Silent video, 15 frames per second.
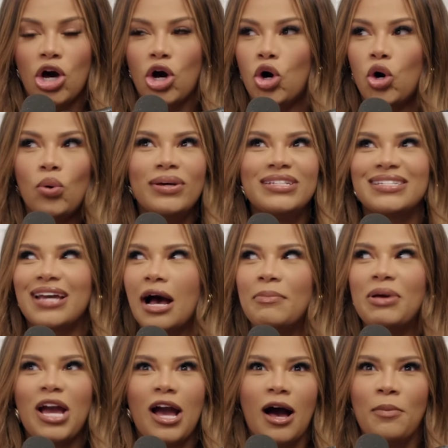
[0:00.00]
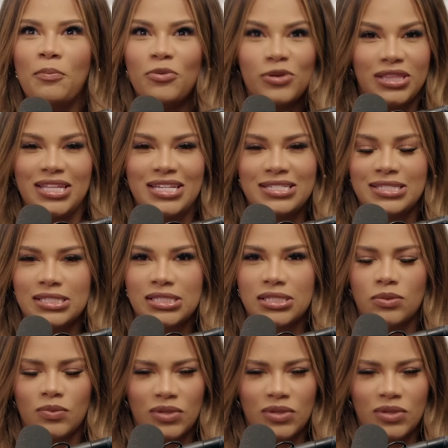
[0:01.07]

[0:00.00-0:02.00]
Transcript: Who is coming up with these